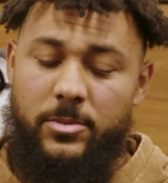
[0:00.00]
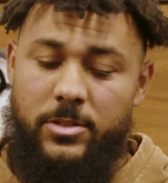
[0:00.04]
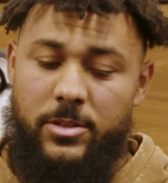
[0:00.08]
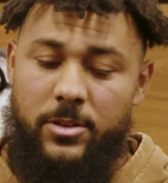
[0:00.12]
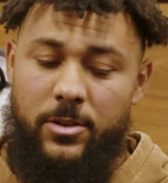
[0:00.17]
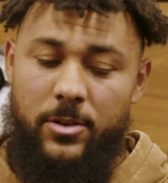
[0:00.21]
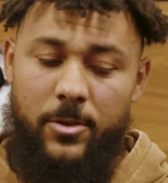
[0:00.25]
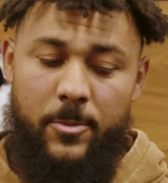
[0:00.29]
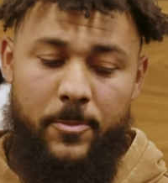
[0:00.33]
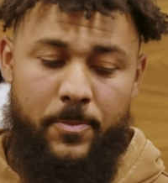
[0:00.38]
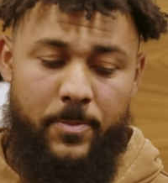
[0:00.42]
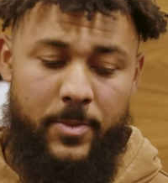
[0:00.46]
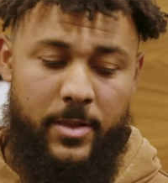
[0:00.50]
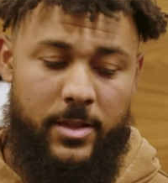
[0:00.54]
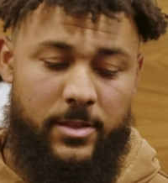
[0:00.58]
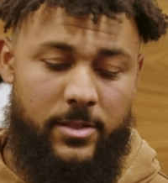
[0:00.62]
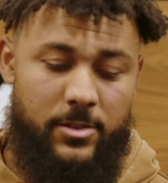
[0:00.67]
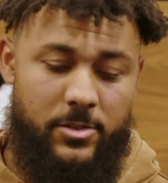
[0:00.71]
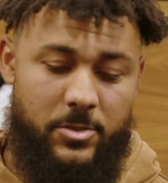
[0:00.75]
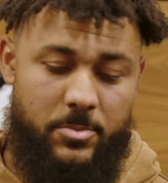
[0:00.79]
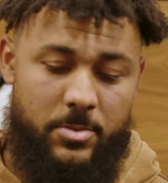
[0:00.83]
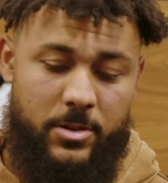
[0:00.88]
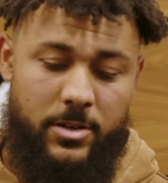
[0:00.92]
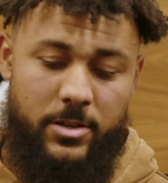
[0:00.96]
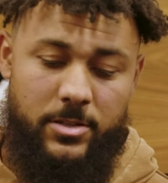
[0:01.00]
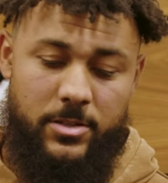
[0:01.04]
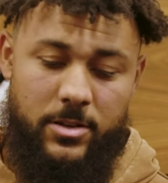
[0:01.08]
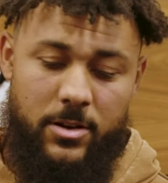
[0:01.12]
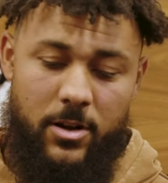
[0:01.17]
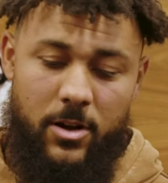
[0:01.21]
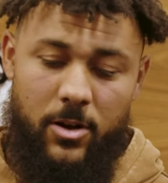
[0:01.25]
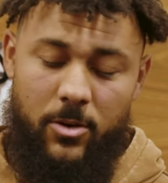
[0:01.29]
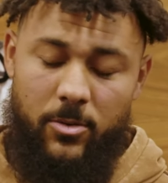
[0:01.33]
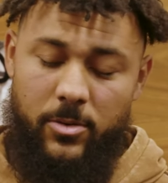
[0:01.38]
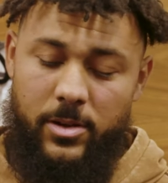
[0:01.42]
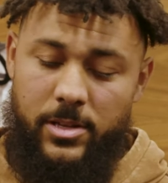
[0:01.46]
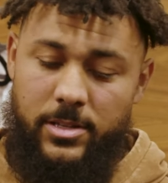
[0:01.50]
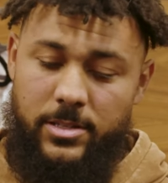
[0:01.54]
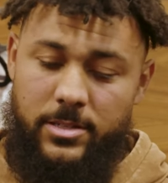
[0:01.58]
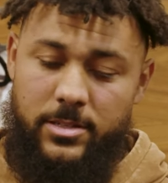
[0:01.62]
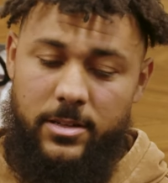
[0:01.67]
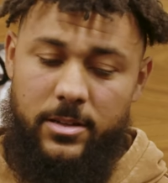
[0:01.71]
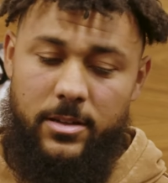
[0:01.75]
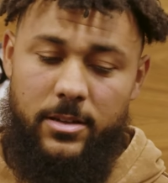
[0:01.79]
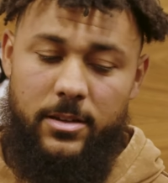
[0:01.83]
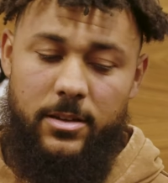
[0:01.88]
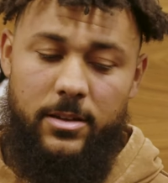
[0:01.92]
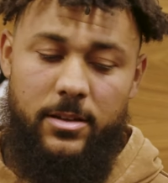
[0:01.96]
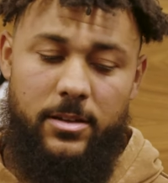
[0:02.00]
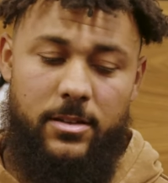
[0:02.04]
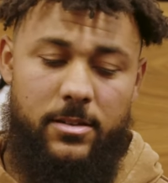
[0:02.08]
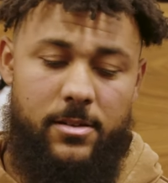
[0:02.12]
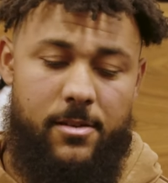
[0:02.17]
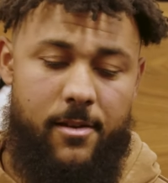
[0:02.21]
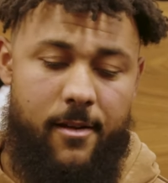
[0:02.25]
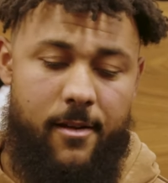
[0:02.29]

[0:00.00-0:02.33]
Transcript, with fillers: So those periods are always uh,